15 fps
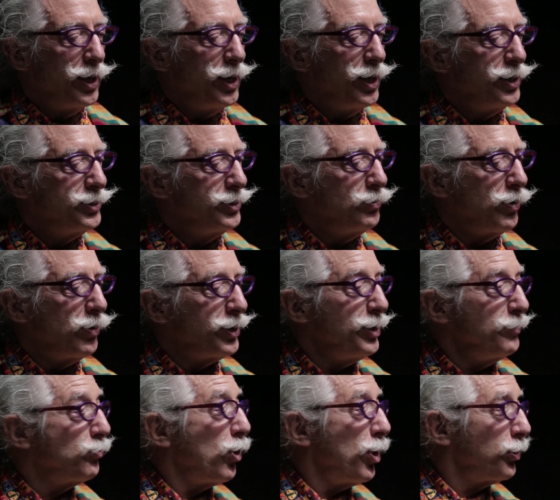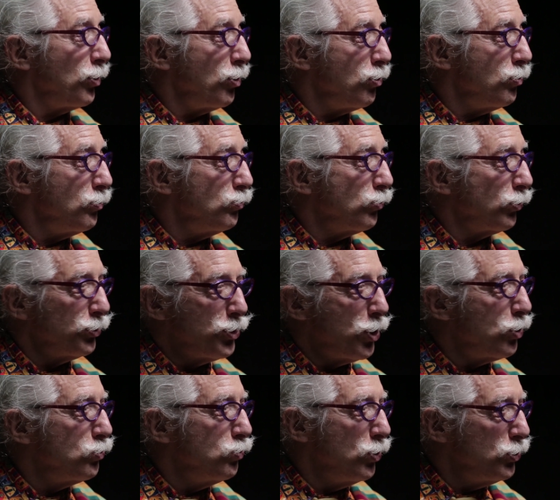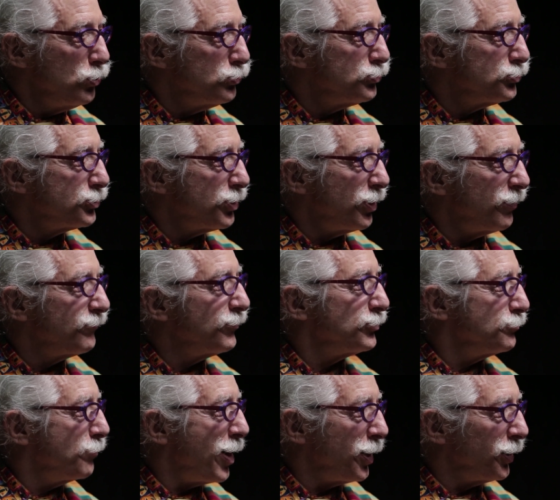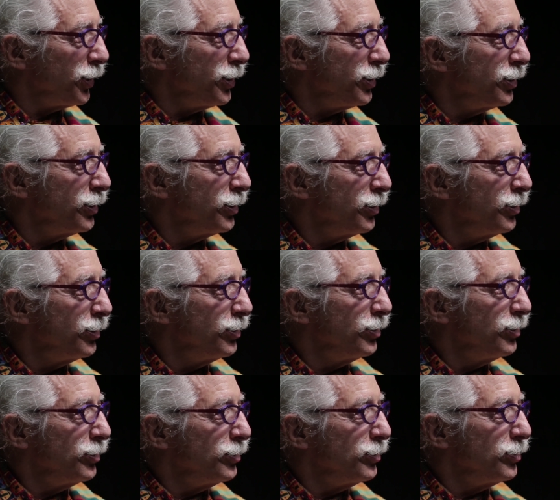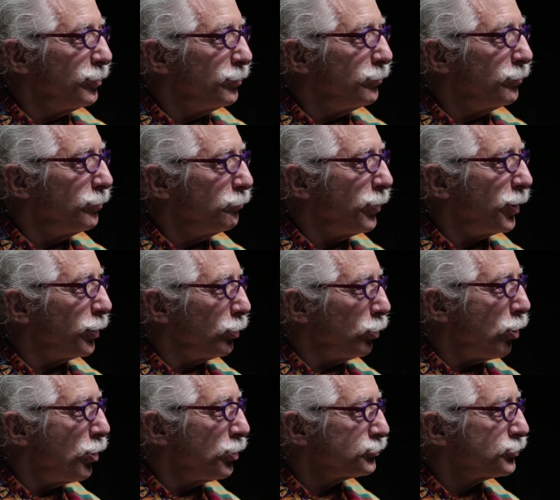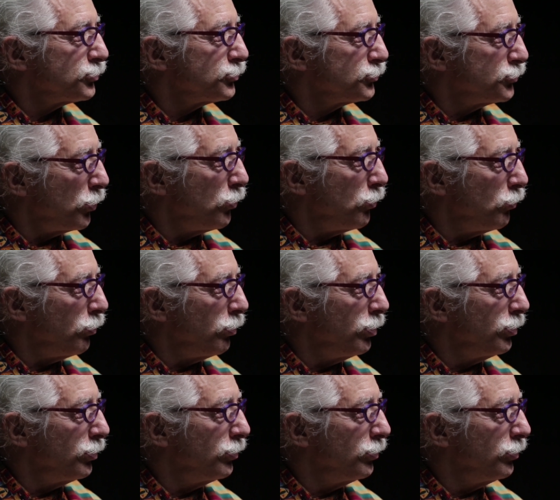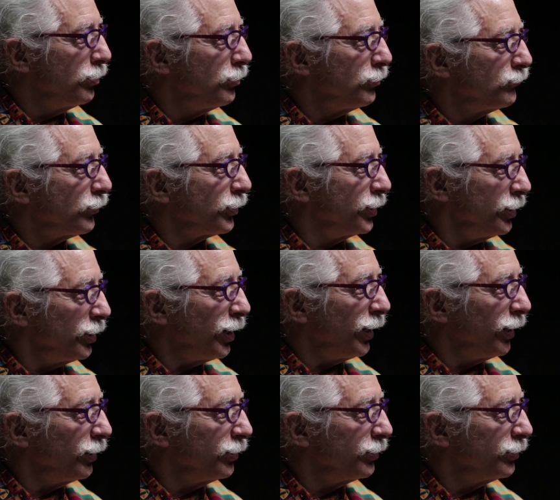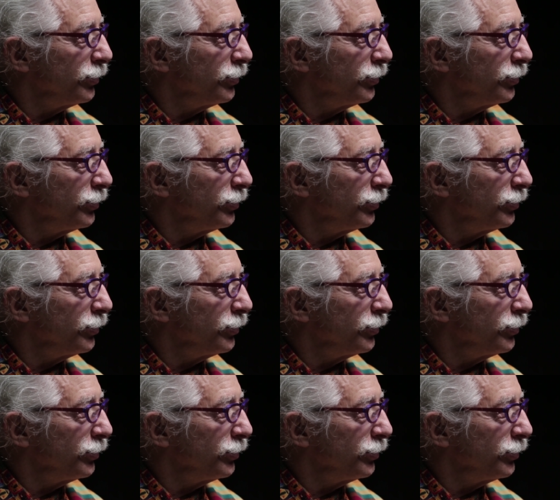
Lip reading: And what he brought home were no wounds of his body, but a lost soul for killing,